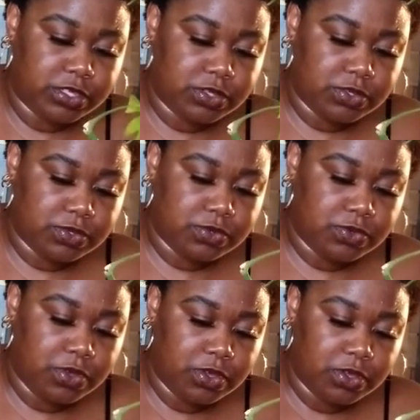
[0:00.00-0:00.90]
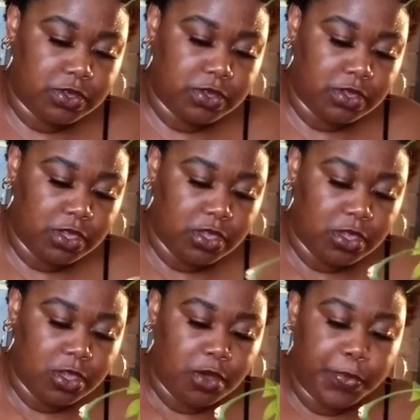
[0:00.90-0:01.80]
to
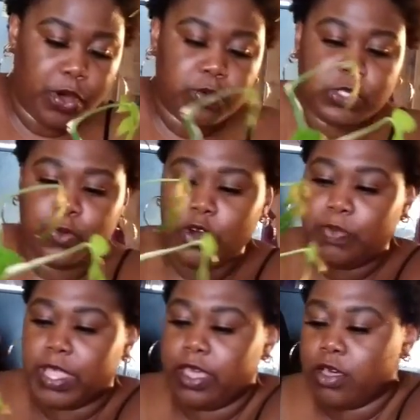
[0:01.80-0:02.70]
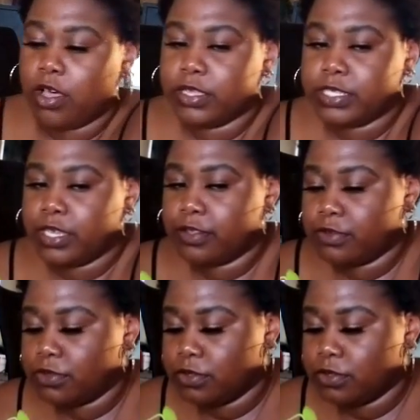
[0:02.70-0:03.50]
post more plant content.